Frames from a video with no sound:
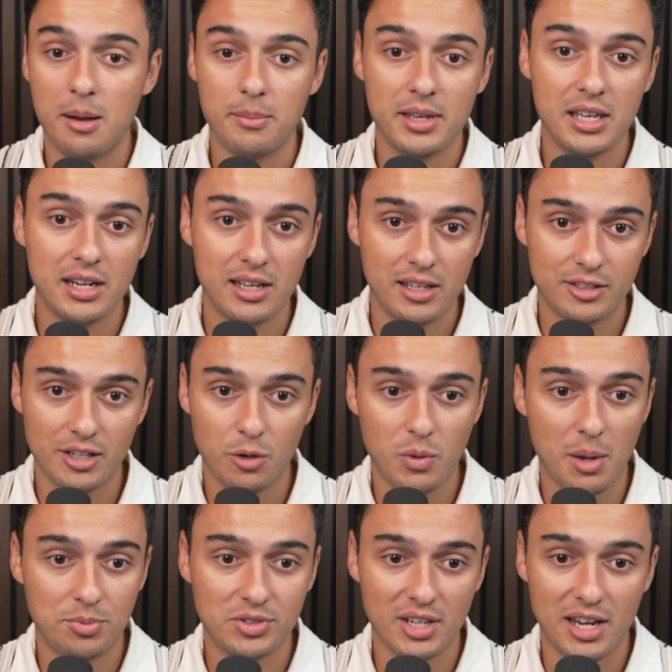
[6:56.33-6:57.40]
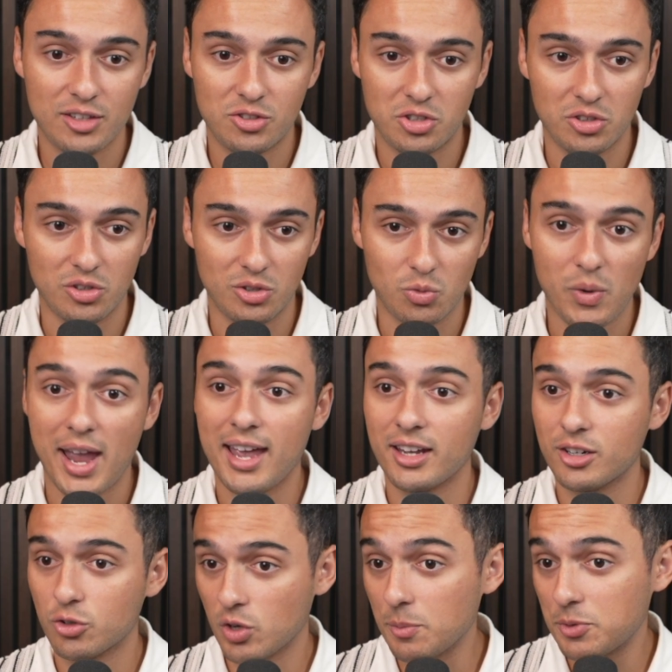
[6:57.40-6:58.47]
It is a website to
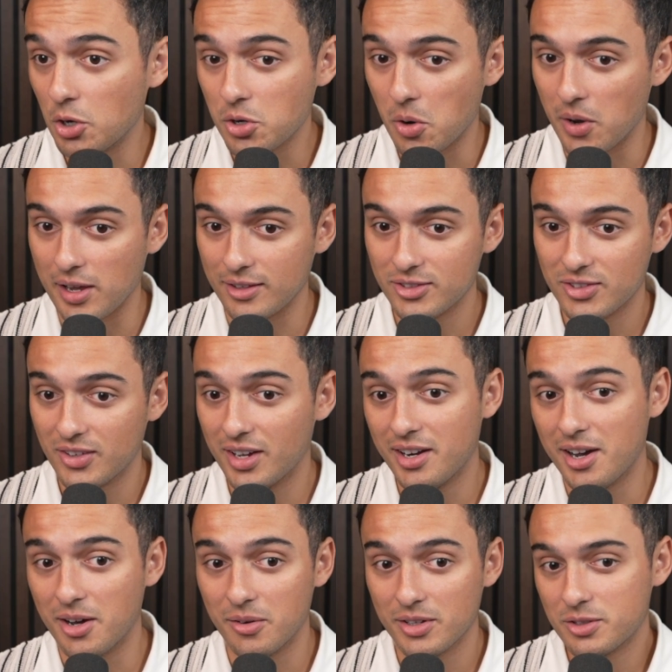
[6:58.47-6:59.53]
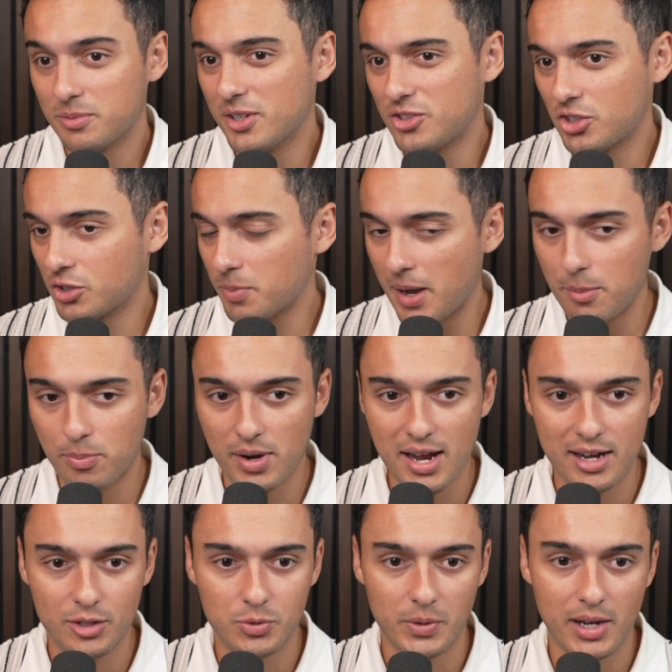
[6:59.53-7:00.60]
rank crypto coins. I know it's just my
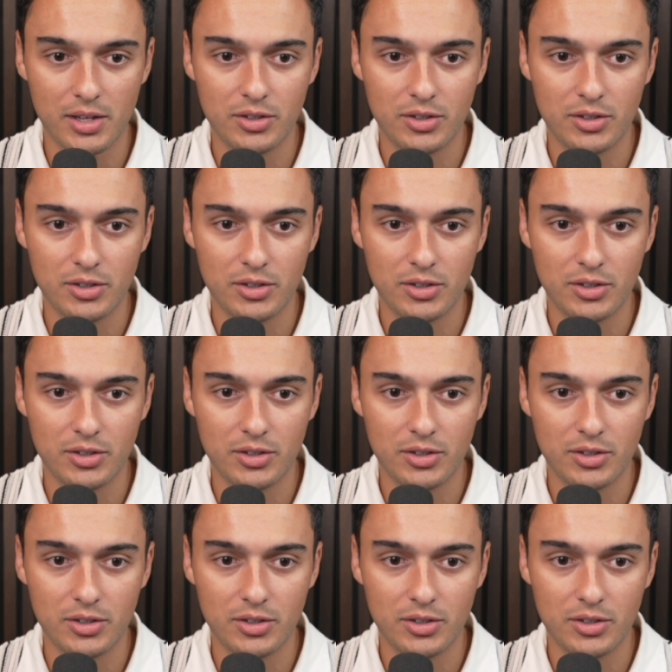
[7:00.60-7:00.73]
brand. It's what I